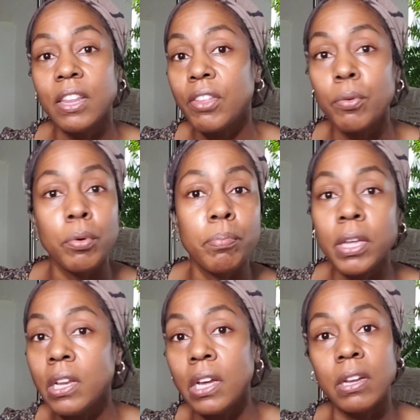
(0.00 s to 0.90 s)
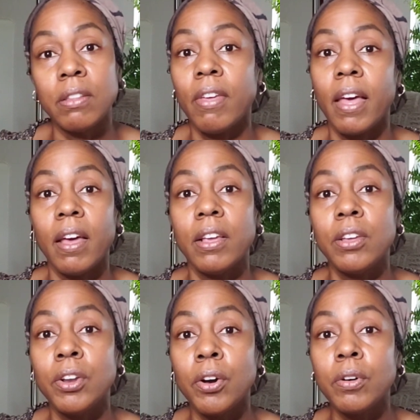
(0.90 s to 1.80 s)
there will be none of that.
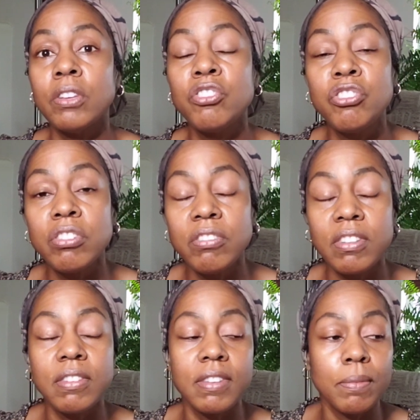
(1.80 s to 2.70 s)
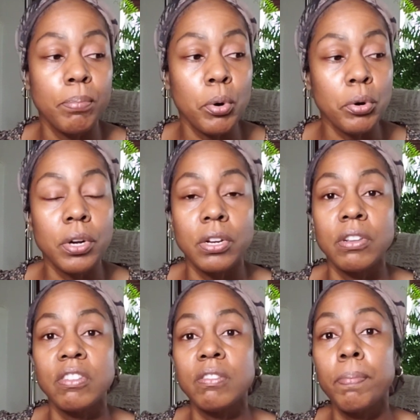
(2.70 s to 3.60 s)
You know, it's just as
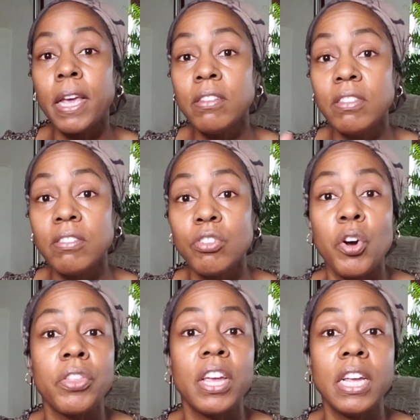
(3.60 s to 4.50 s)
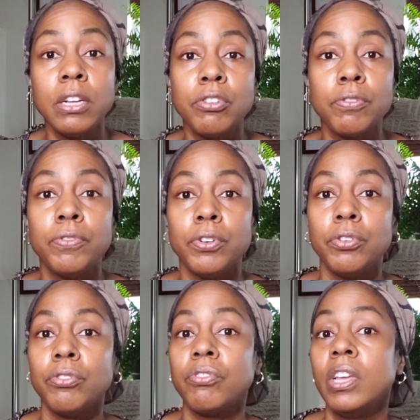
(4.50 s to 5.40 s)
important the spaces or the
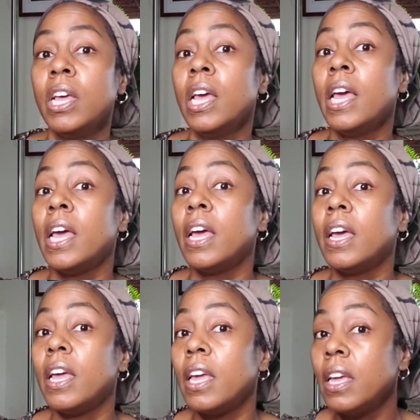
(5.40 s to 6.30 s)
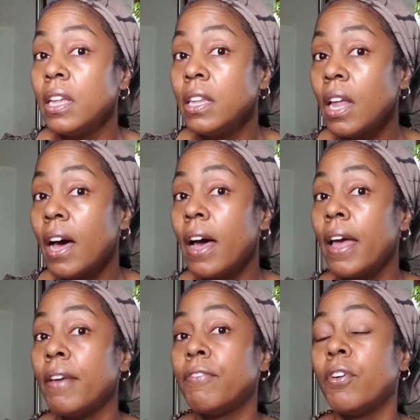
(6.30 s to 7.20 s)
intervals in
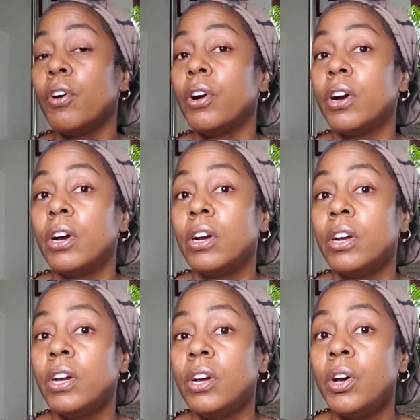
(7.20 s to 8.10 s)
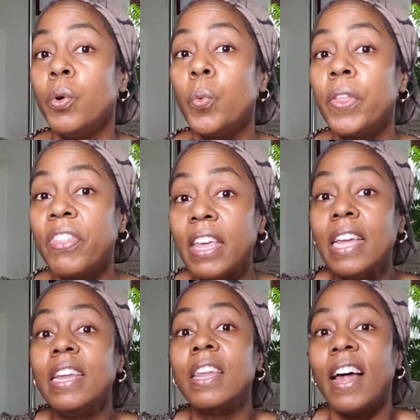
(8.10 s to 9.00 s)
life or
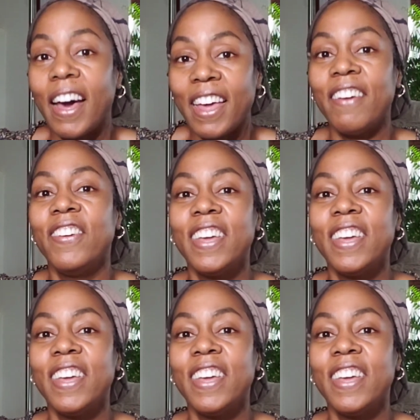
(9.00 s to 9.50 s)
within life.